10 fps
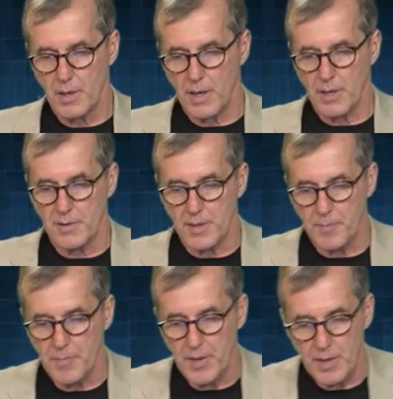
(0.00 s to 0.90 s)

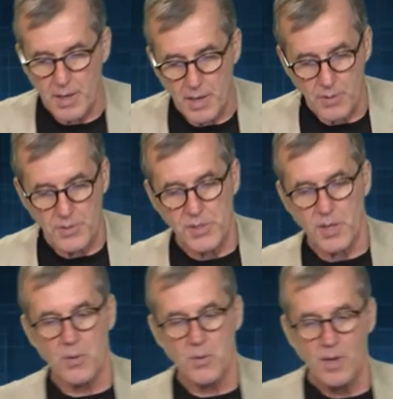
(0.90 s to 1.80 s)
And
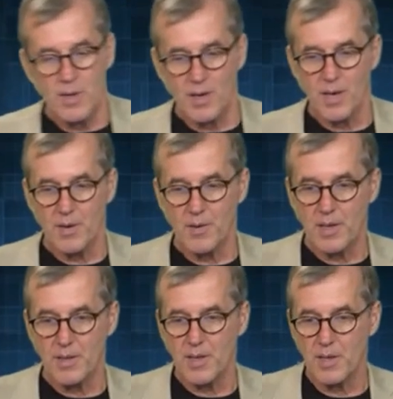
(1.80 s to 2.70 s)
so
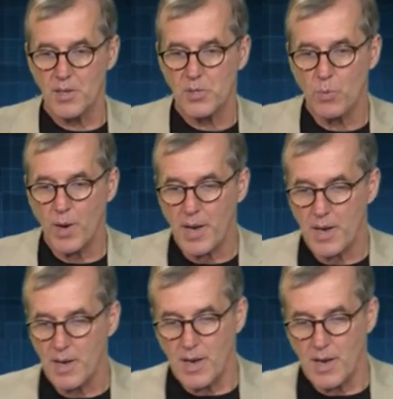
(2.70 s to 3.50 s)
in this way,